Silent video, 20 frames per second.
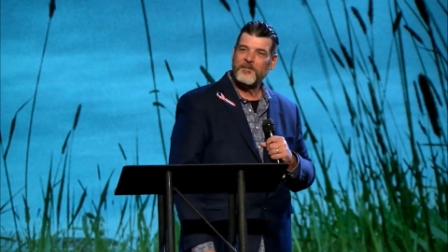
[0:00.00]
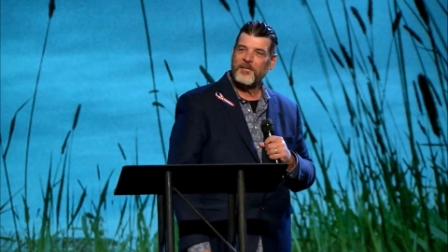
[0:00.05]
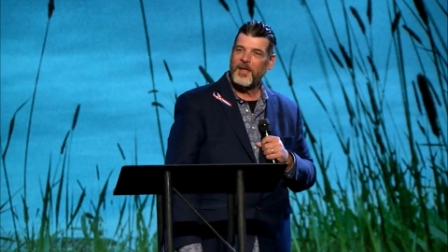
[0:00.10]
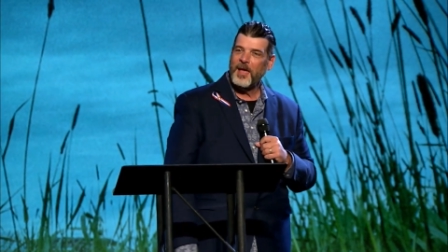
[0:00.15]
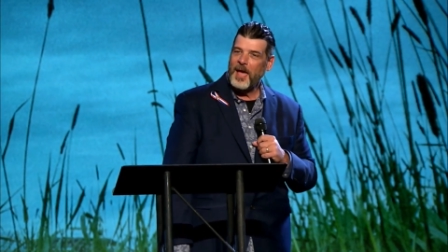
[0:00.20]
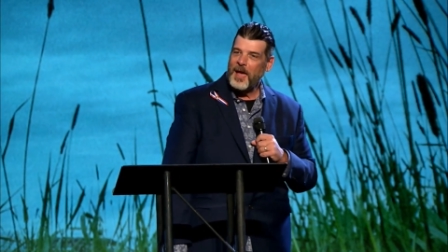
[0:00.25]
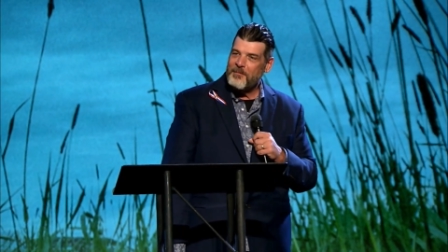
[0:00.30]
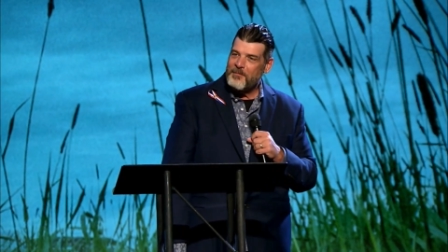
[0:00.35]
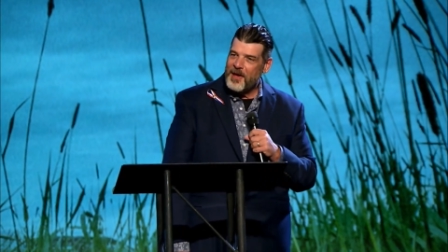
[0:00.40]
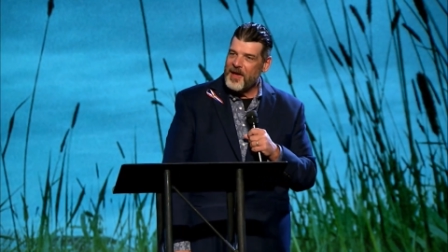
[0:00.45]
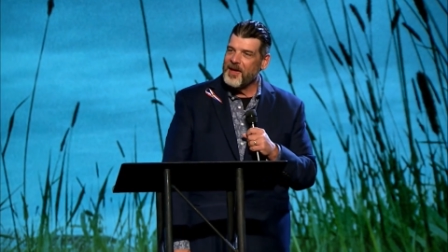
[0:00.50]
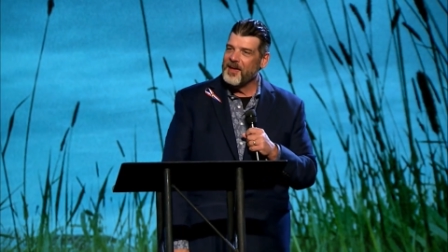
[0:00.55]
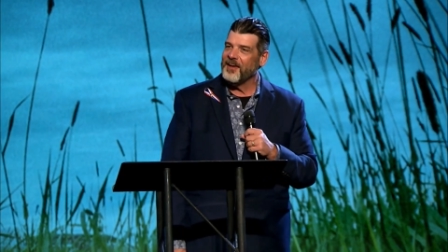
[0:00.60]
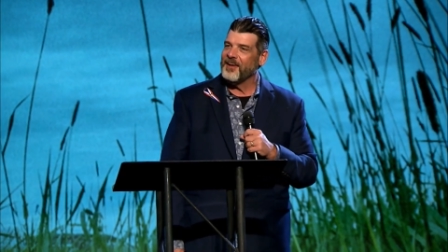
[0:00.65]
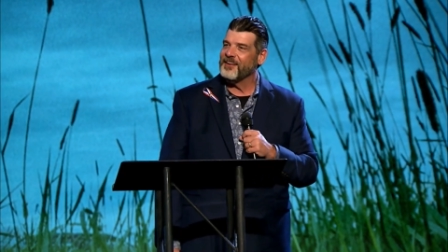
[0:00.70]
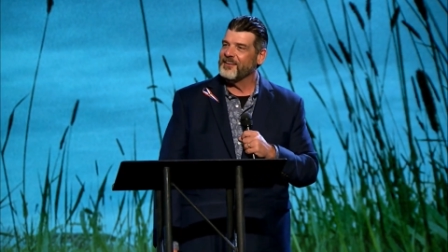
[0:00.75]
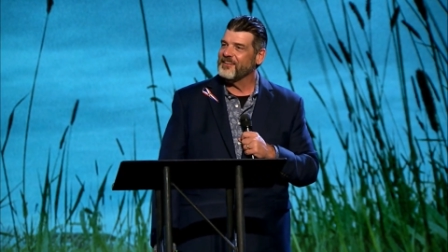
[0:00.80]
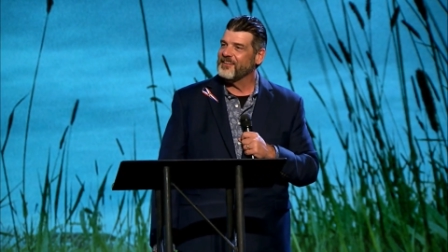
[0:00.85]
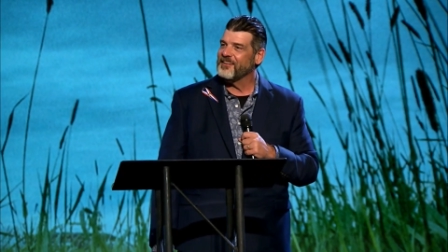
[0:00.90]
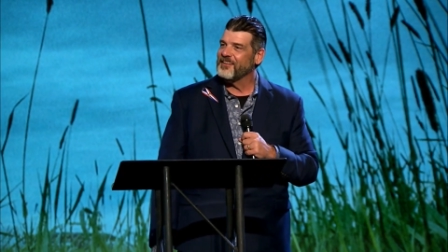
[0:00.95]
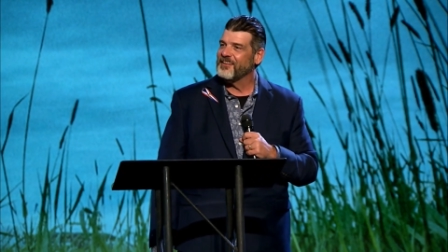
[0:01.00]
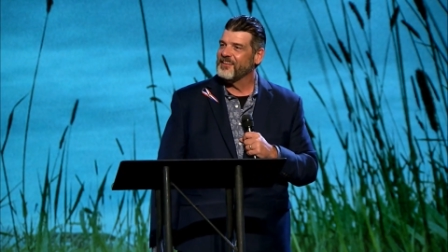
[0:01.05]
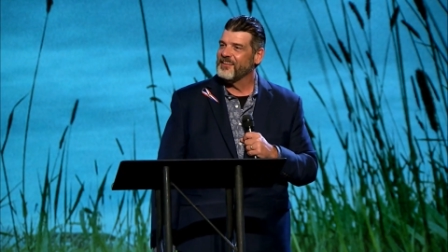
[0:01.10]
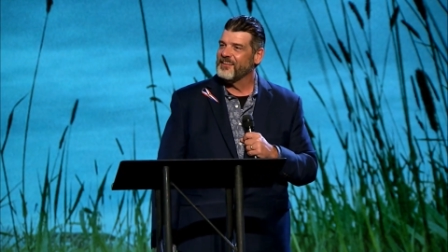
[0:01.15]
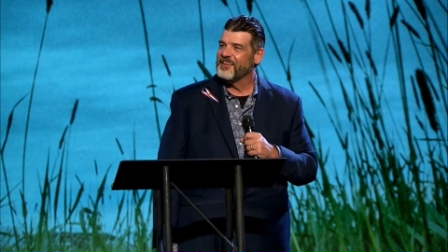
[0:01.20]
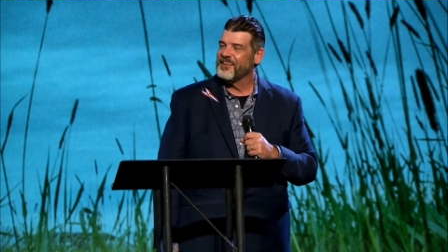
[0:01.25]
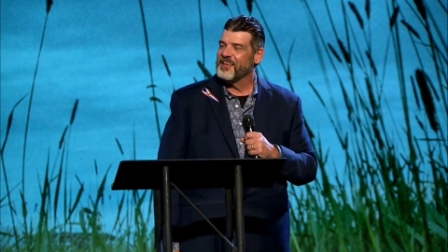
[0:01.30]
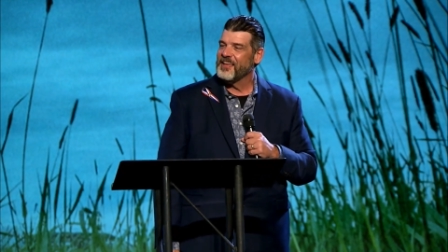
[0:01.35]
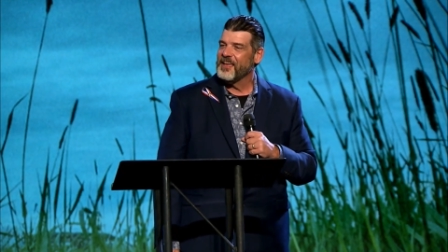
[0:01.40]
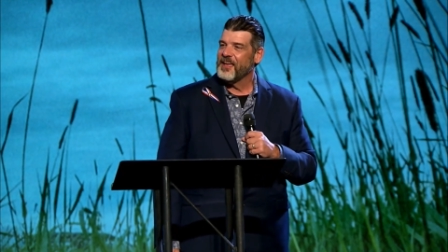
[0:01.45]
Amen.
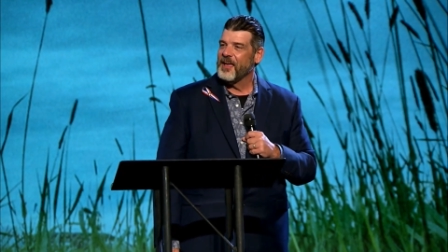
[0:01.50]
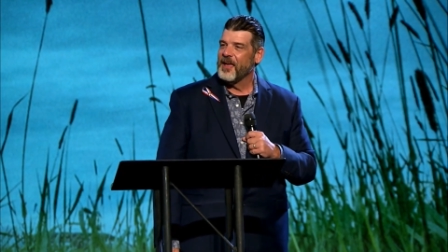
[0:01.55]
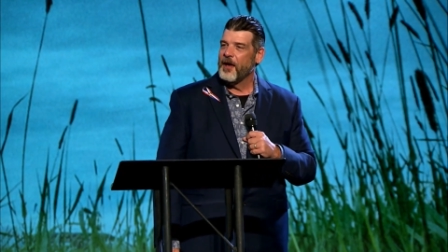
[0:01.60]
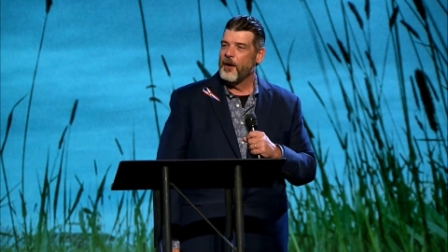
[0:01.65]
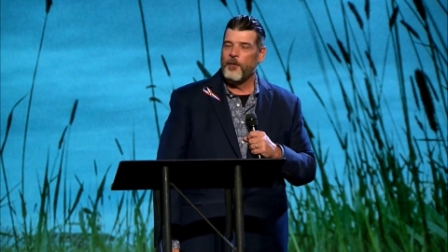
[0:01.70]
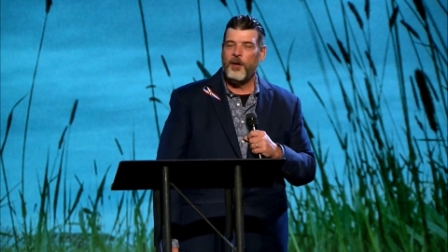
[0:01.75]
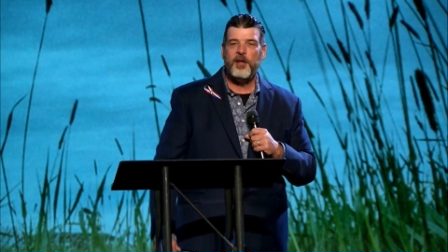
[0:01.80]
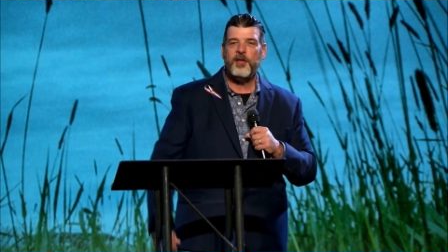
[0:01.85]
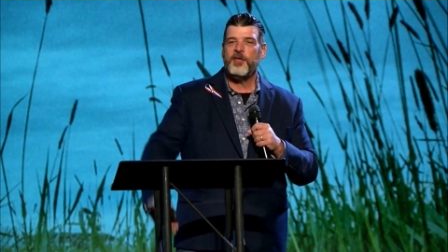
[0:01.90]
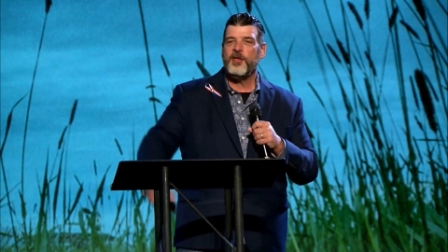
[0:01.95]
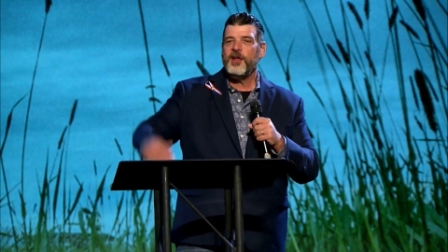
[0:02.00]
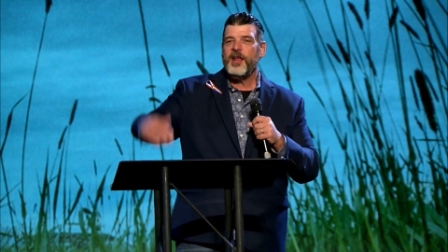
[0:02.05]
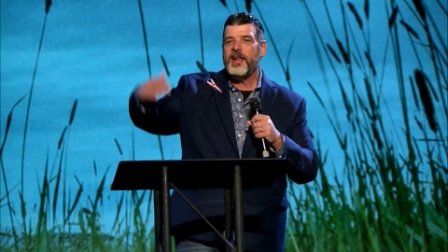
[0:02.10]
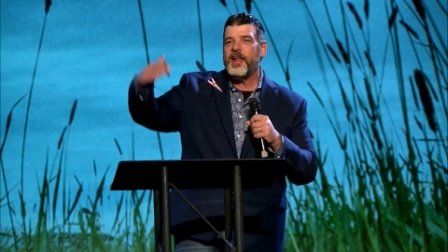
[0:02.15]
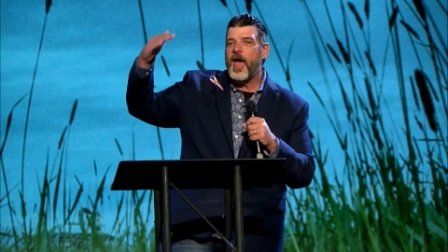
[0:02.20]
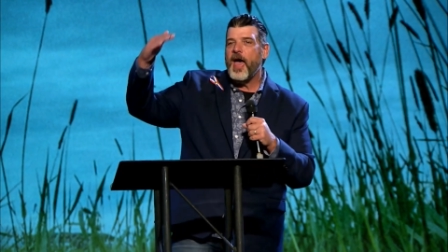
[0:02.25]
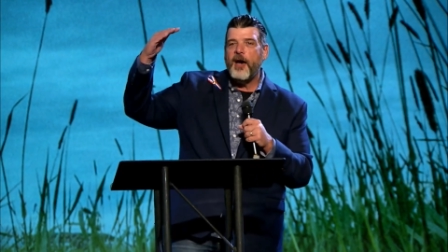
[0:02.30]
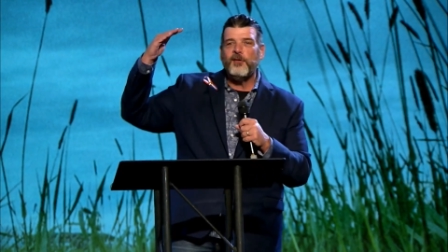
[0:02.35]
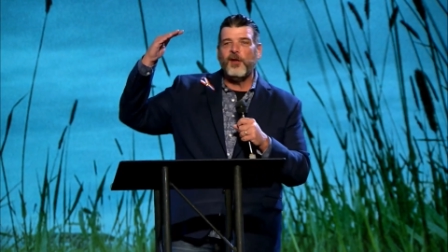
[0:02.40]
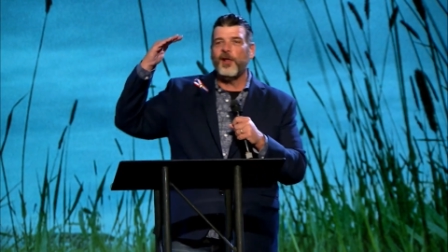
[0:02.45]
Well, you need to have a